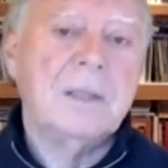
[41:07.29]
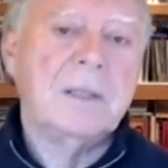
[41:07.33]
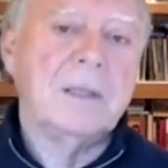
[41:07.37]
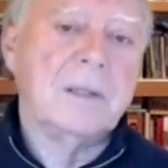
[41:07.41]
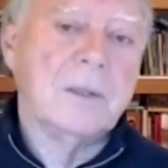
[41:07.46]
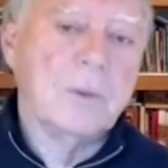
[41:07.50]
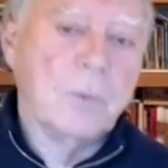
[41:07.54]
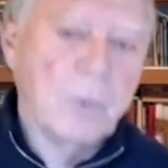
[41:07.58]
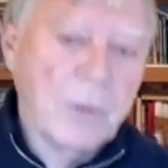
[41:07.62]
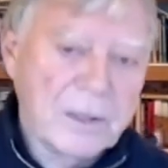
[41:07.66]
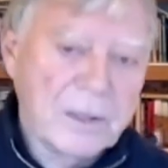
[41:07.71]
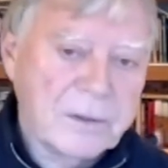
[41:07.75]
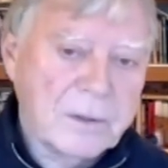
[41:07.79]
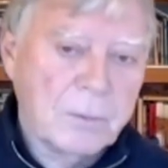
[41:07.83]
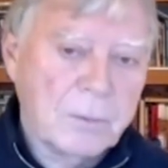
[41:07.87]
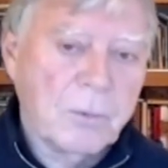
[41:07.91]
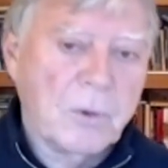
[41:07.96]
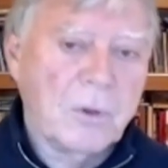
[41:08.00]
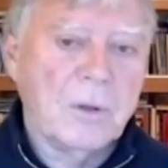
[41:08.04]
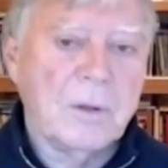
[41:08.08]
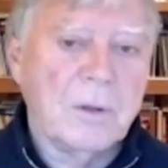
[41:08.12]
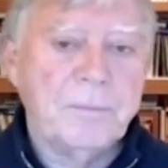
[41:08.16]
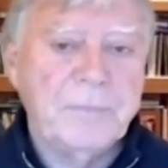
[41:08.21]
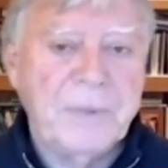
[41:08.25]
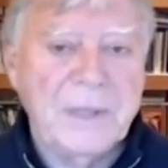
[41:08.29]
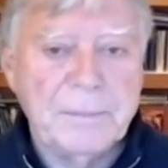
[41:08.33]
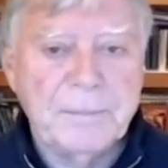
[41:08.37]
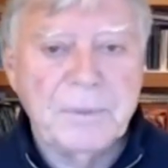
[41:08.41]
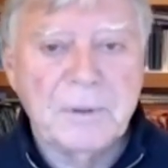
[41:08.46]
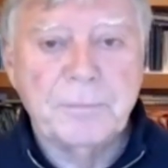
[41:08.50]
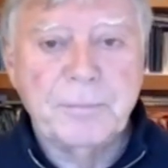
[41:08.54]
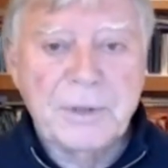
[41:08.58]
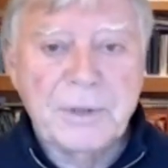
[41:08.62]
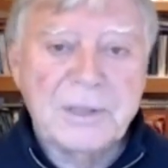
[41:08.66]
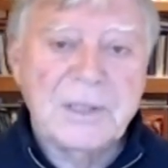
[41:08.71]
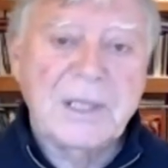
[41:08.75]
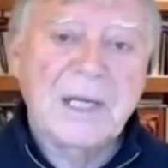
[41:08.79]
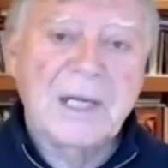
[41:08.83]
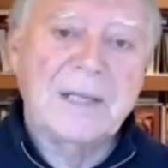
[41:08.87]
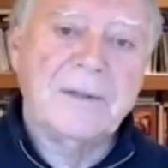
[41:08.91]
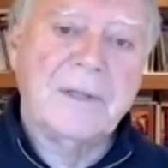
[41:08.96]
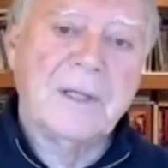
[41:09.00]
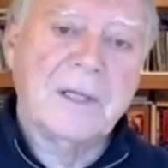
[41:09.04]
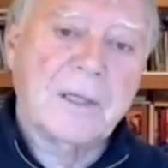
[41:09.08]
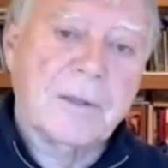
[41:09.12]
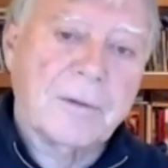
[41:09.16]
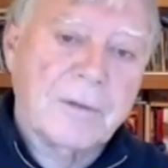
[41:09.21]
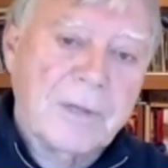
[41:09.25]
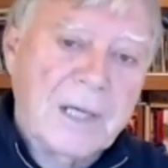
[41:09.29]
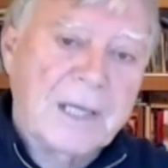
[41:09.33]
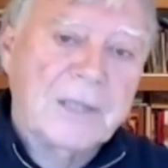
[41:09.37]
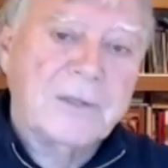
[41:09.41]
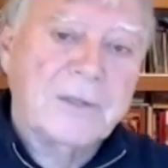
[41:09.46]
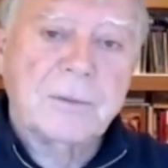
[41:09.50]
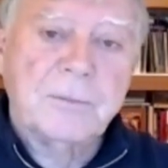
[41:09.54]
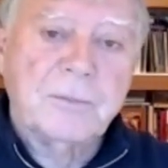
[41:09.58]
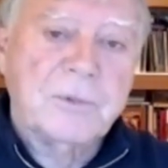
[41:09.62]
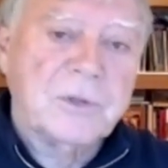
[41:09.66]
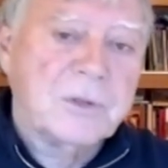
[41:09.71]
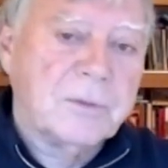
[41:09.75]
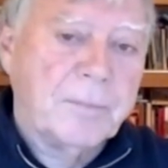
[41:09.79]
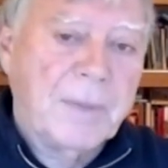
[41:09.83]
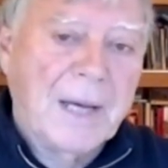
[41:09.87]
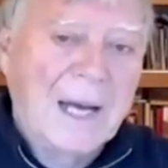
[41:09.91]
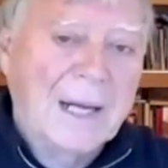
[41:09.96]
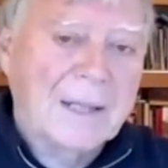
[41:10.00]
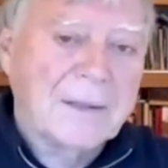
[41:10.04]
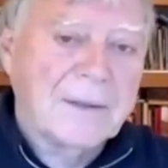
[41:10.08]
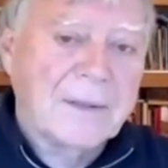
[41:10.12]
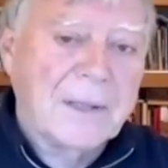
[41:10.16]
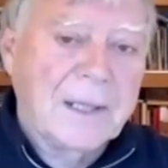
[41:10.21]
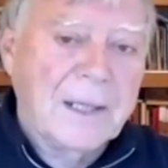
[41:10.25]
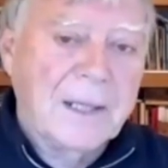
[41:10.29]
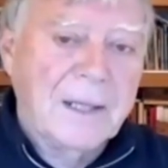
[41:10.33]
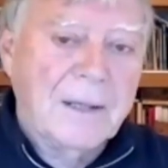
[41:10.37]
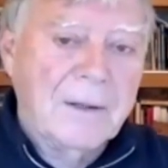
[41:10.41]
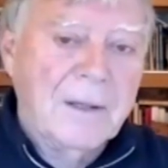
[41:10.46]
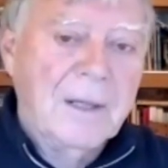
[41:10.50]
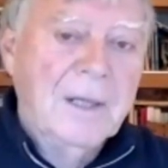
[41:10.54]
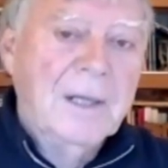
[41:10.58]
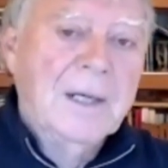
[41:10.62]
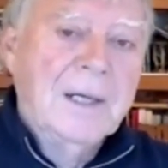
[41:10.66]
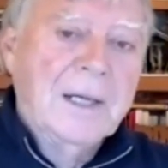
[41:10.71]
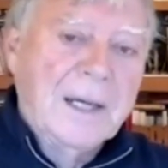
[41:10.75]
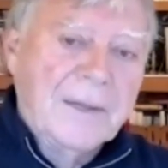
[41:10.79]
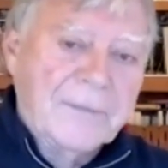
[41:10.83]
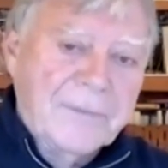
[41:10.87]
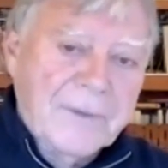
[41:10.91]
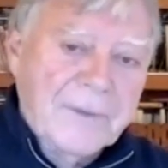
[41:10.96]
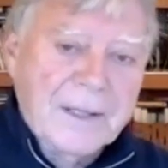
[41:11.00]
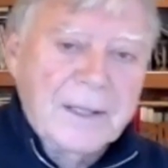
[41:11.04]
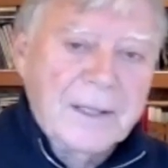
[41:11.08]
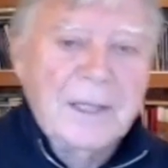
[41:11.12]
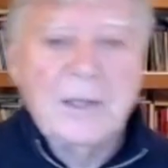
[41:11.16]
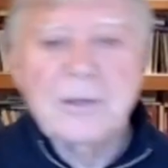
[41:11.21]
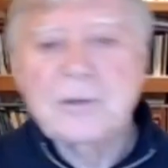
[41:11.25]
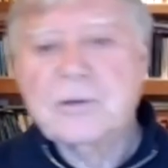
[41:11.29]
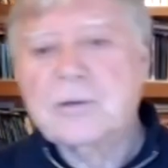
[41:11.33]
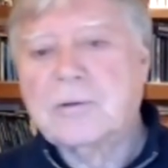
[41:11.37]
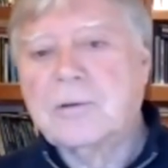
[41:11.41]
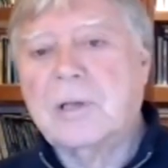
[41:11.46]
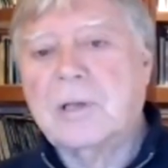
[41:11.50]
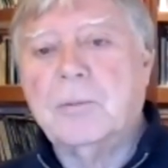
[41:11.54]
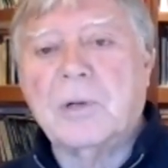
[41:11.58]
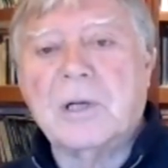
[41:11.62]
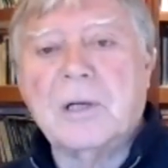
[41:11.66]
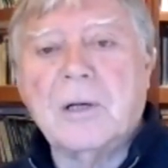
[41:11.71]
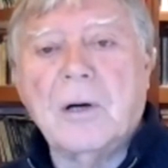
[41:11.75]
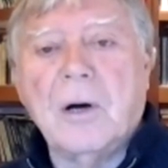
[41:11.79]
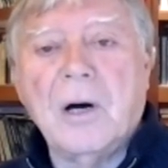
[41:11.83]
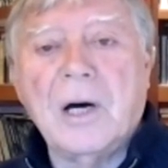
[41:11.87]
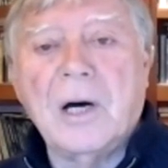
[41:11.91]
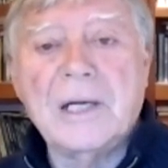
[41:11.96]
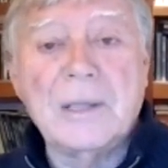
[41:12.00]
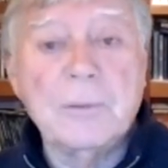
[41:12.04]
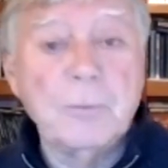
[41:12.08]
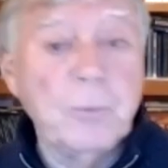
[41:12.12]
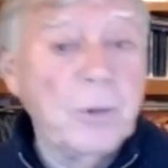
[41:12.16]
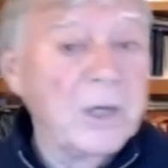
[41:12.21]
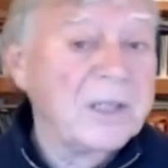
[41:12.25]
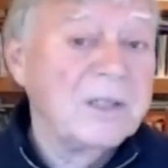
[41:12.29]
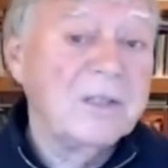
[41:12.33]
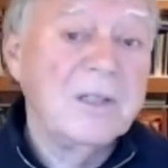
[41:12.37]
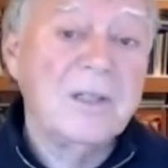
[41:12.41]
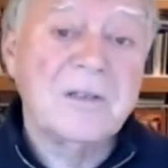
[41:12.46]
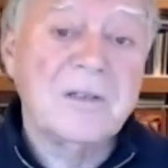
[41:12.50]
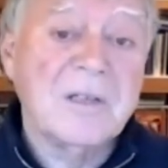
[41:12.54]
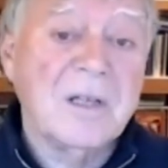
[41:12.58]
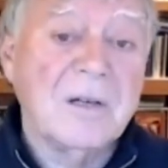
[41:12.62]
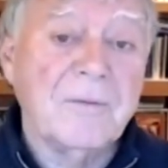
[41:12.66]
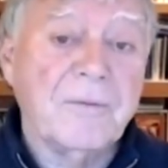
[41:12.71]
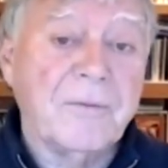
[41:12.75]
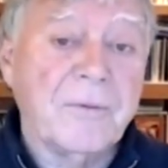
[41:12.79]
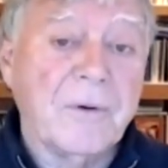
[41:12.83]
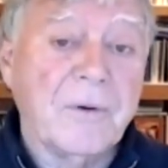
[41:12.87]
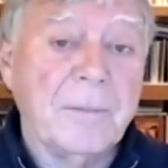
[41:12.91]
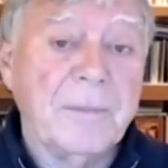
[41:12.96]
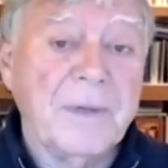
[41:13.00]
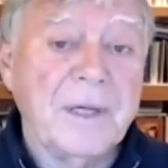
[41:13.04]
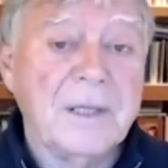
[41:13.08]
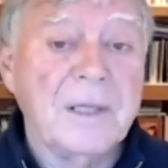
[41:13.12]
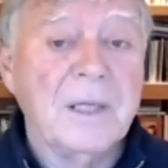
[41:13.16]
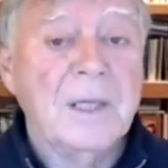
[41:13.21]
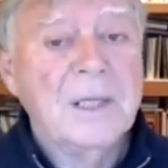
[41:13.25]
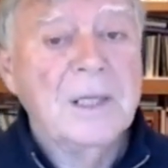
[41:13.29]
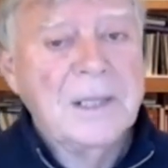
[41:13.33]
In the Western world, people pretend that creation was back there and then history went on and we're distant from it.